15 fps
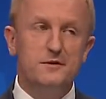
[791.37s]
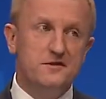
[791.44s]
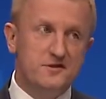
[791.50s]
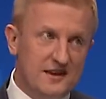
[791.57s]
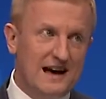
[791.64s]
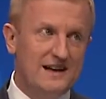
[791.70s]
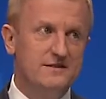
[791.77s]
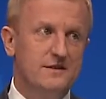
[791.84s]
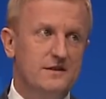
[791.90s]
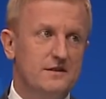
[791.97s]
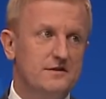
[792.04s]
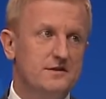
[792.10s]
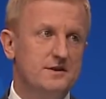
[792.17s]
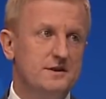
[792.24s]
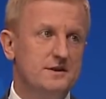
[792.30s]

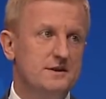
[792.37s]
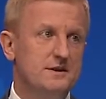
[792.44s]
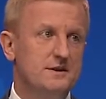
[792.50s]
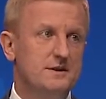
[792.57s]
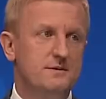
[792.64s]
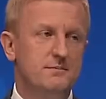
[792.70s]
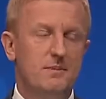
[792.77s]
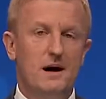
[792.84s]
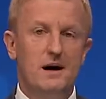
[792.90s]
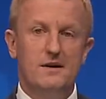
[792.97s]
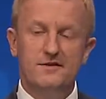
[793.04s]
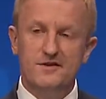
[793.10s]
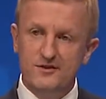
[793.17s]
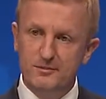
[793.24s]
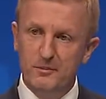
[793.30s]
saddened by a
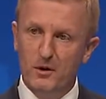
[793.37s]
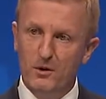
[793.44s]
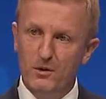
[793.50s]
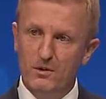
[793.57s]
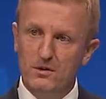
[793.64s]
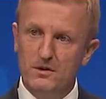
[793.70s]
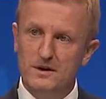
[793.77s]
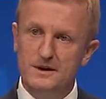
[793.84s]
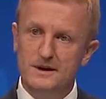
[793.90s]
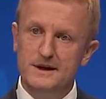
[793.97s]
small